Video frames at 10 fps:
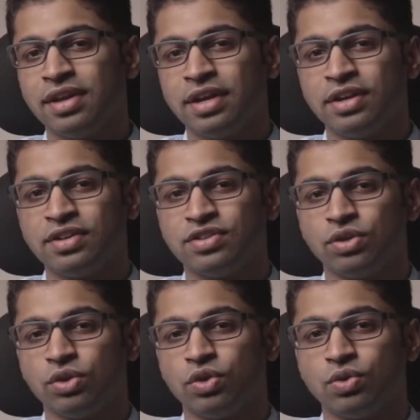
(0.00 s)
great
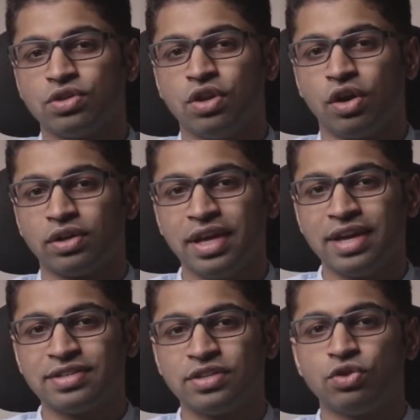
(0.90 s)
reason to use long
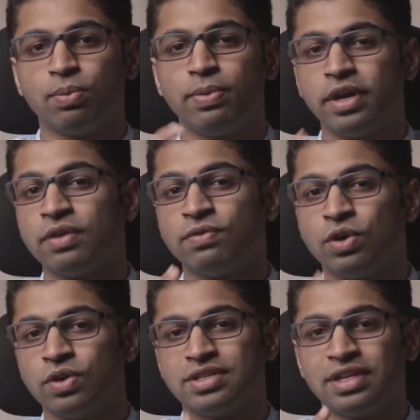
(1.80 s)
takes is to bring
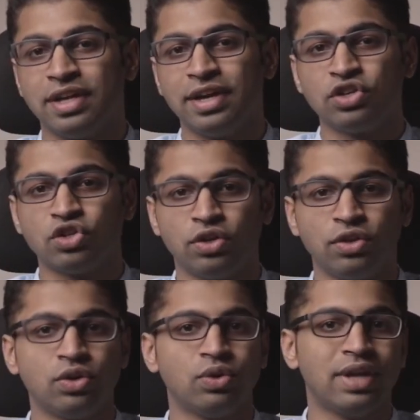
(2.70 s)
viewers'
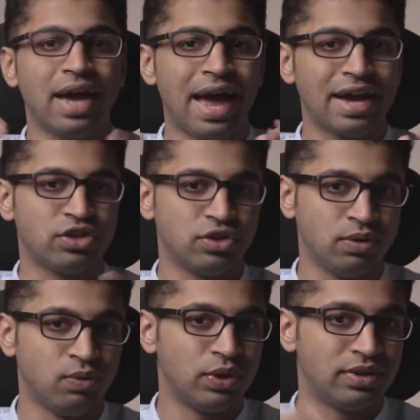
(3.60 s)
attention to the
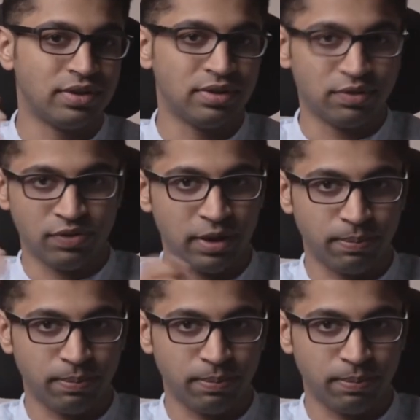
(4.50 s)
action within the frame.